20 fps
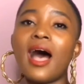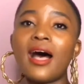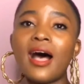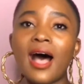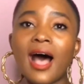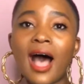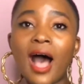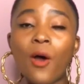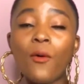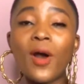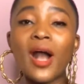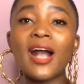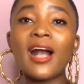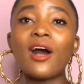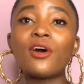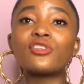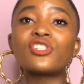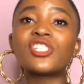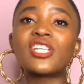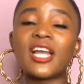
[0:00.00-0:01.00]
Our
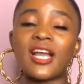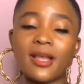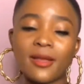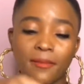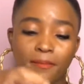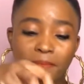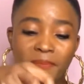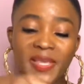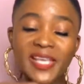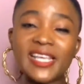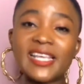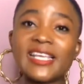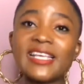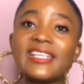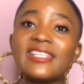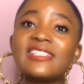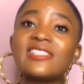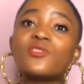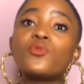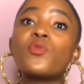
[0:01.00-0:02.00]
culture
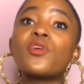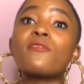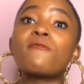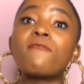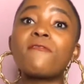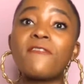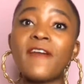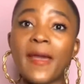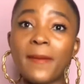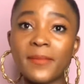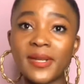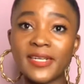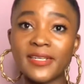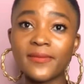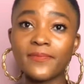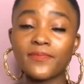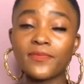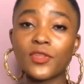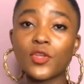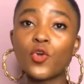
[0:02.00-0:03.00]
begins with family
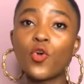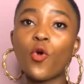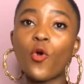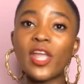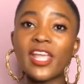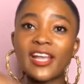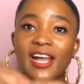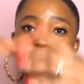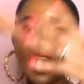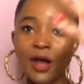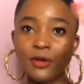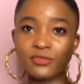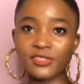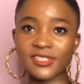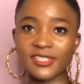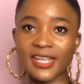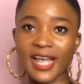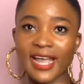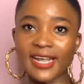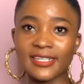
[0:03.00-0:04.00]
going
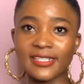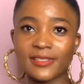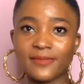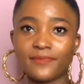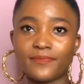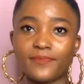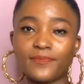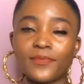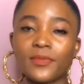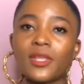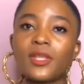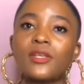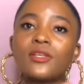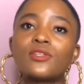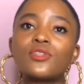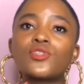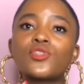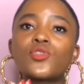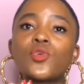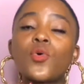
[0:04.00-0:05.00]
outside.
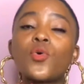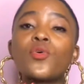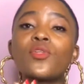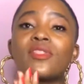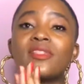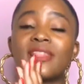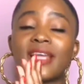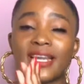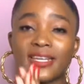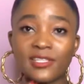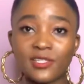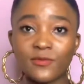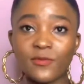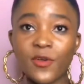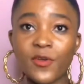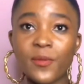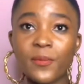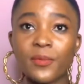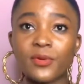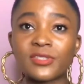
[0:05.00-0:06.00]
So that is very
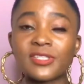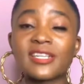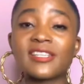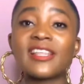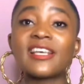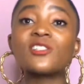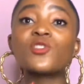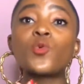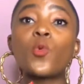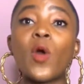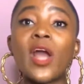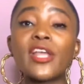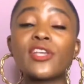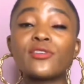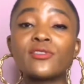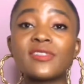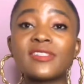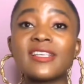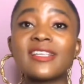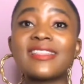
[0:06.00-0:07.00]
important. That's why you
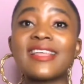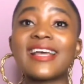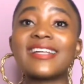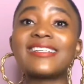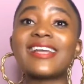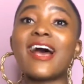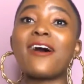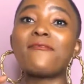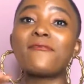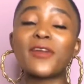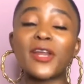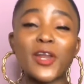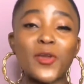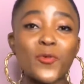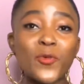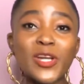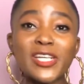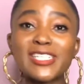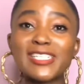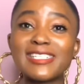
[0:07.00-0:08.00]
see that African
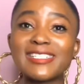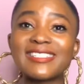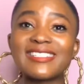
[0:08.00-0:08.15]
weddings /